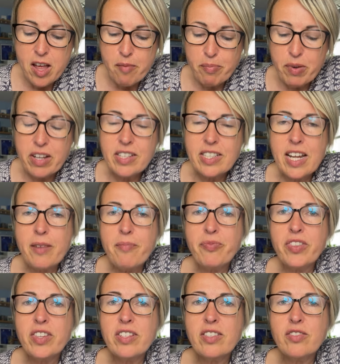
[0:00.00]
But
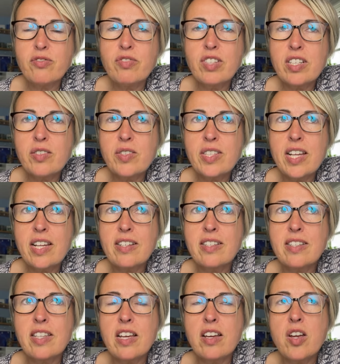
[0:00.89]
um, there's a real
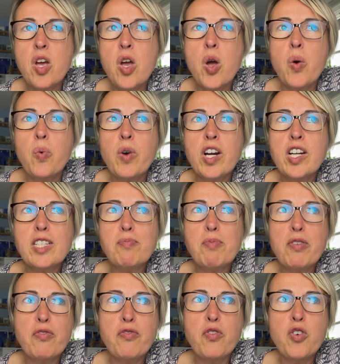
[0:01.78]
sense that Whereas
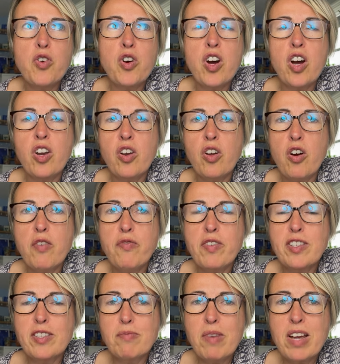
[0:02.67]
before, a lot
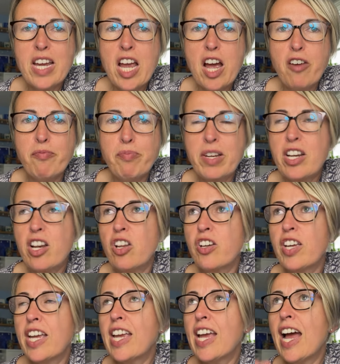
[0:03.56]
of us may have been
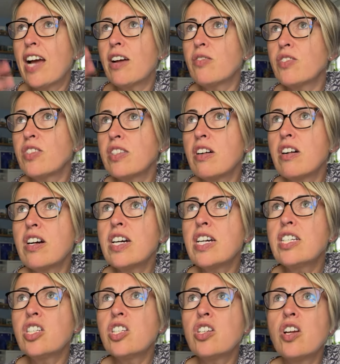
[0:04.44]
looking
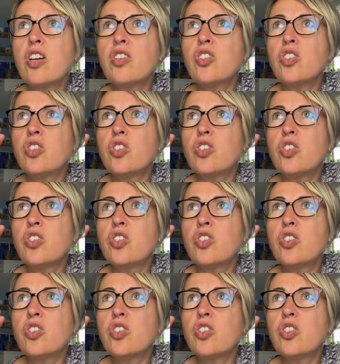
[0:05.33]
outside, you know,